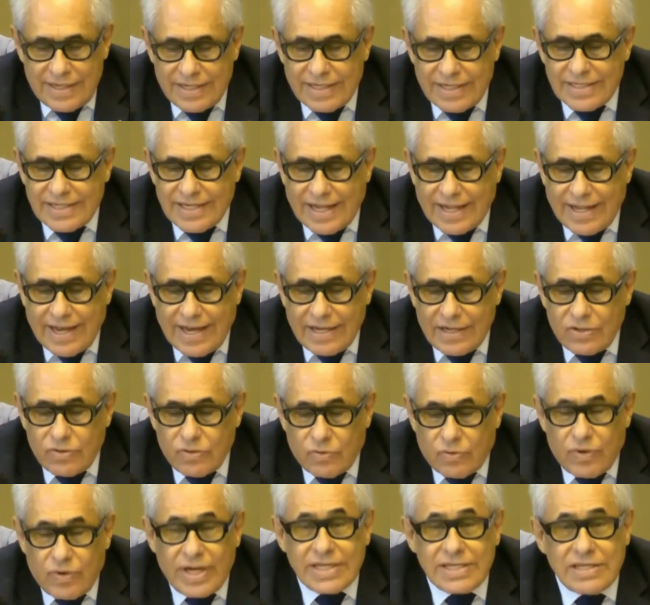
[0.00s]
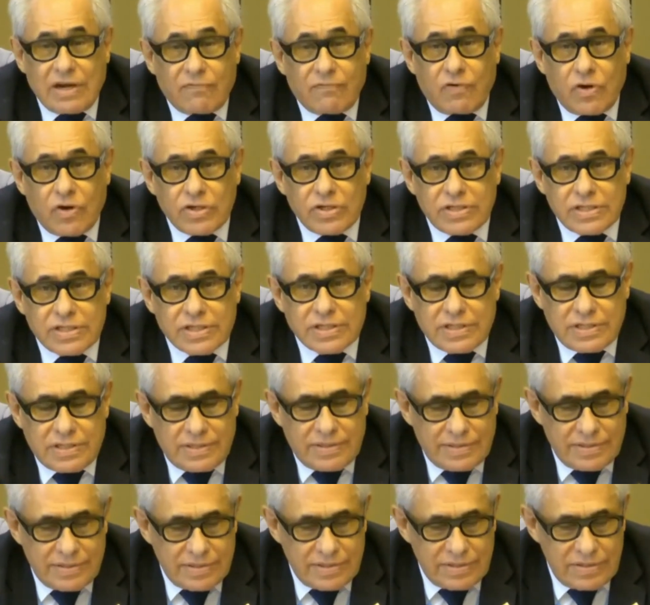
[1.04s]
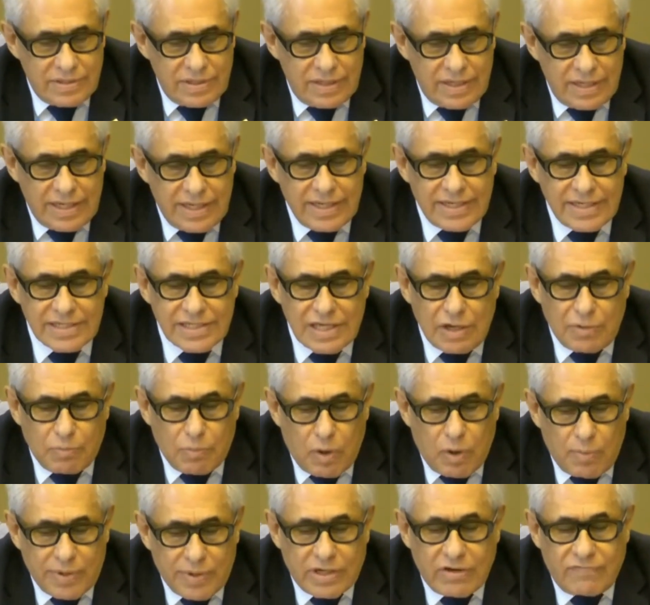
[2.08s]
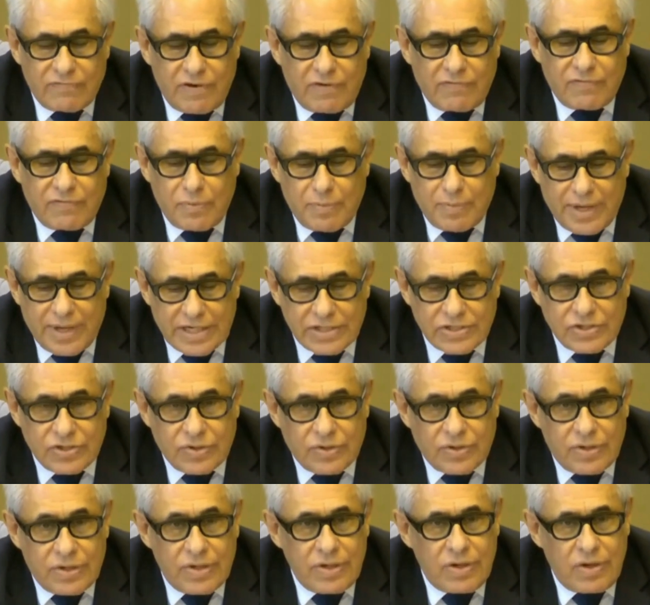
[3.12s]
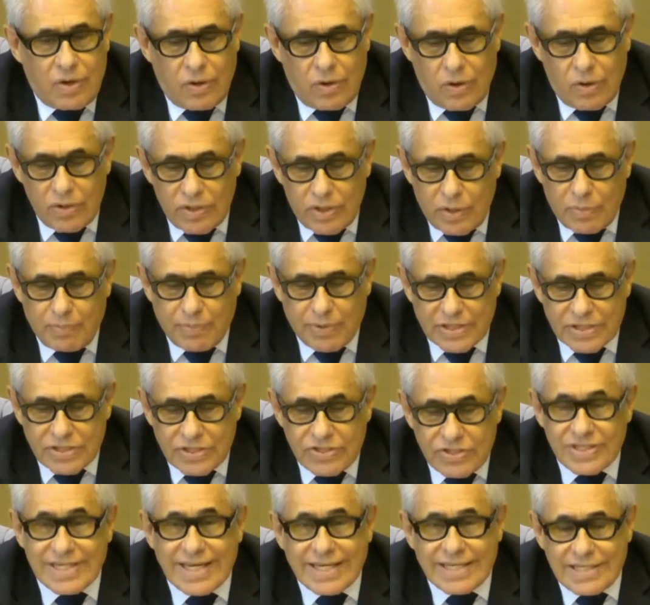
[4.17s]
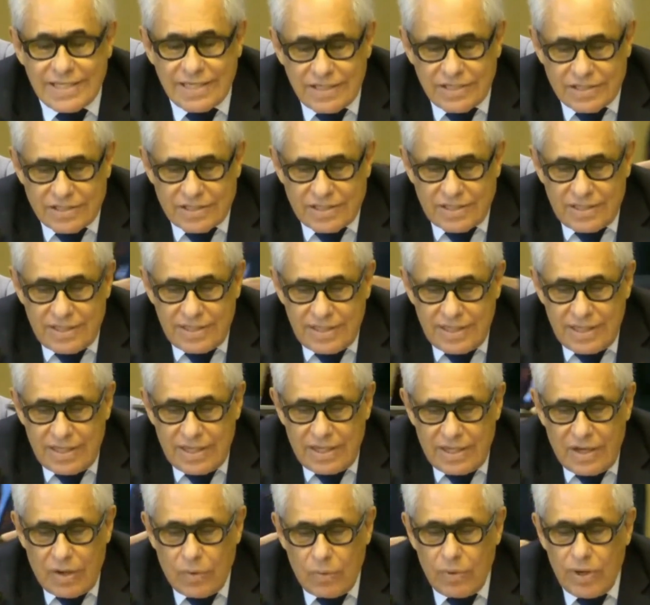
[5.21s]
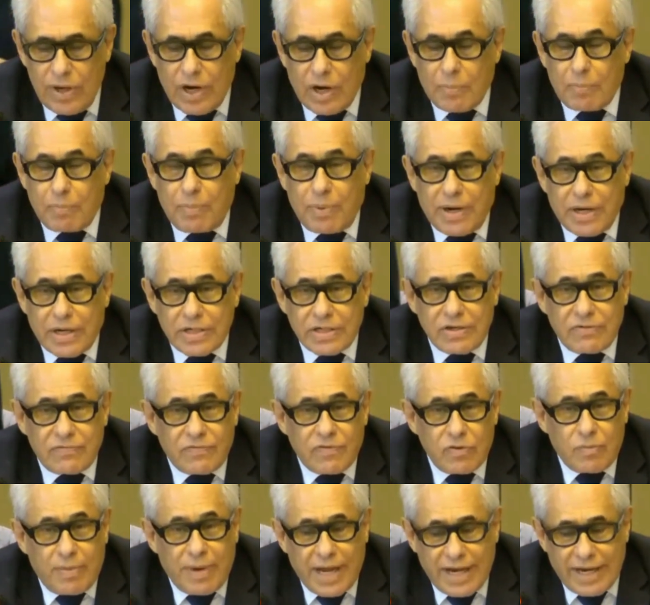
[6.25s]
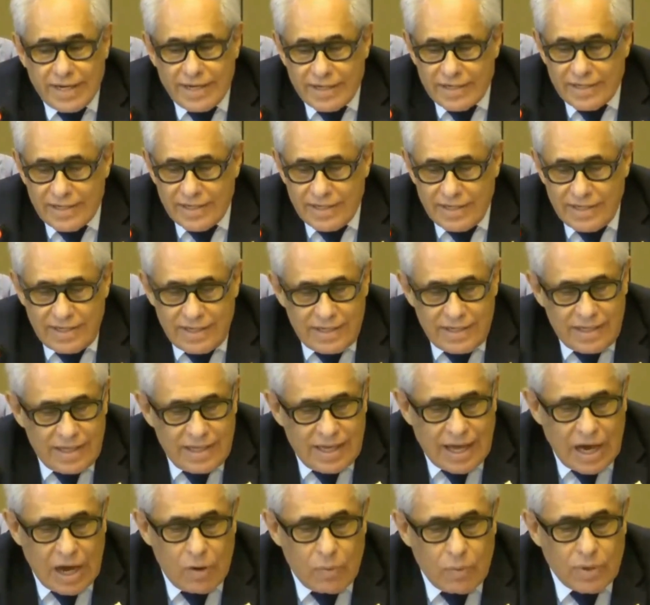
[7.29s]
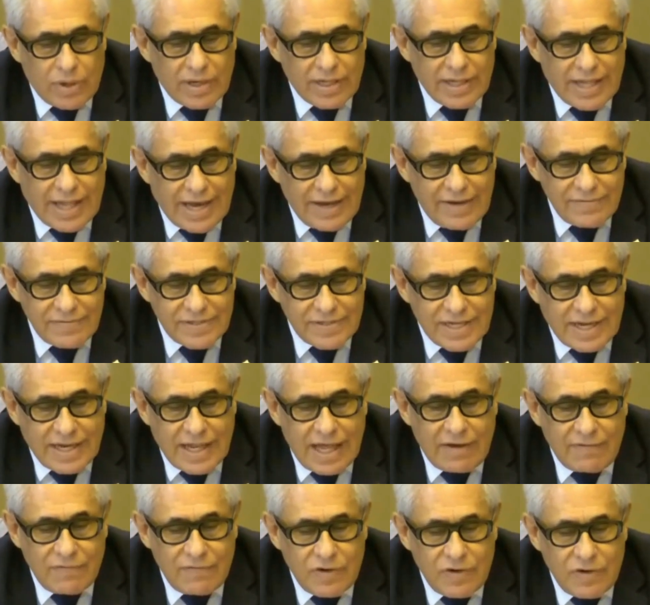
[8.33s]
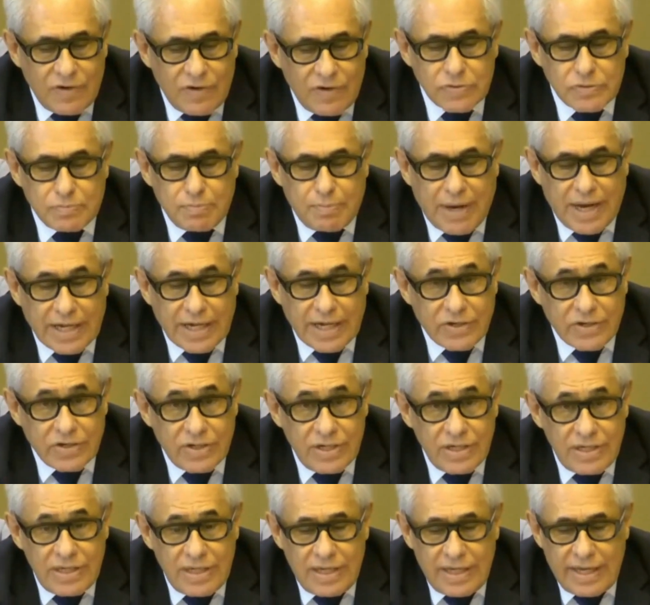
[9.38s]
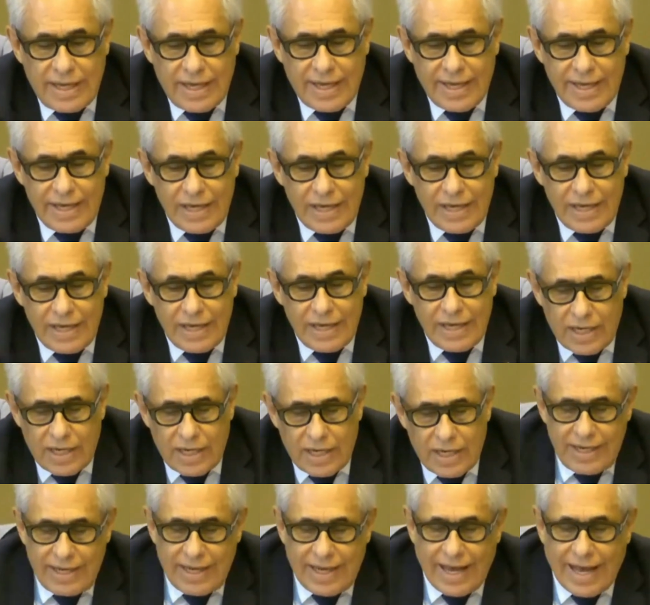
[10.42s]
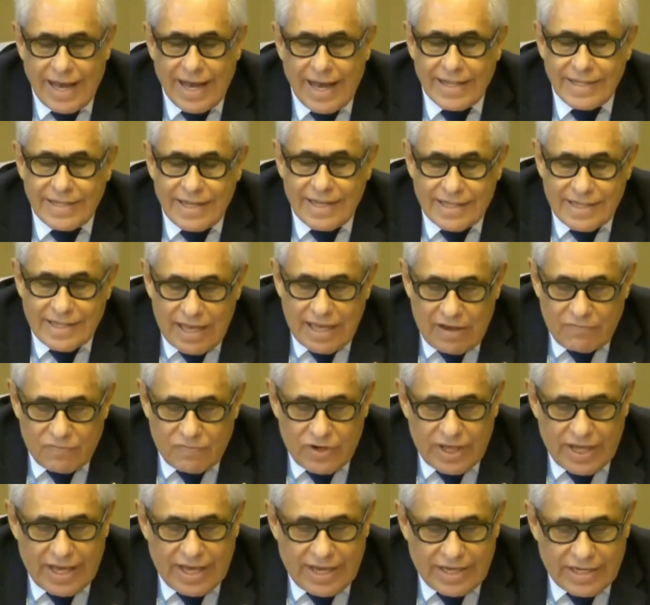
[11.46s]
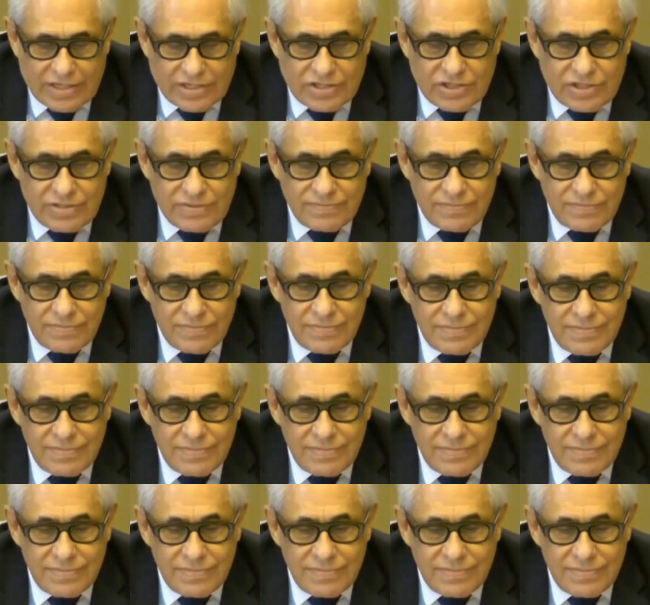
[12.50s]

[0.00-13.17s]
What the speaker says: It is a day to raise our voices. It is a moment of affirmation. Older persons exist. We are part of humanity. Our lives and livelihoods matter equally and at every age.